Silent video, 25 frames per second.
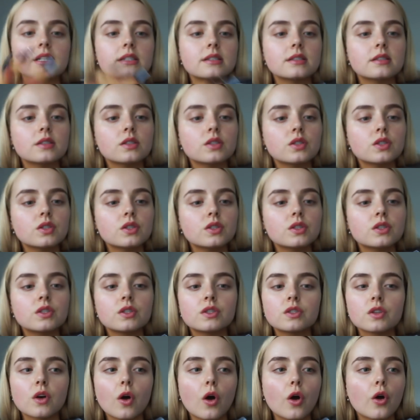is
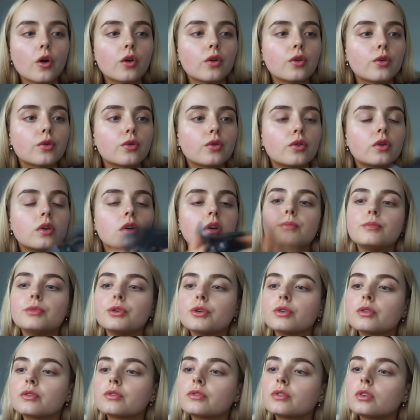so
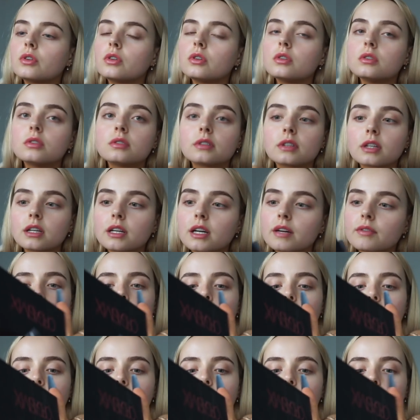beautiful.
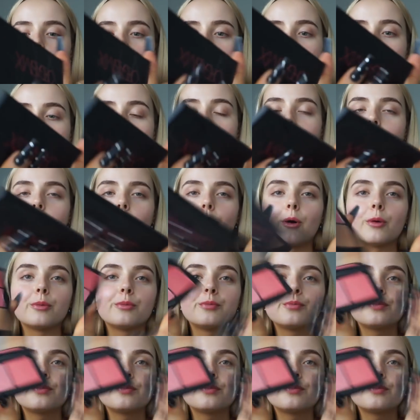Oh, wow.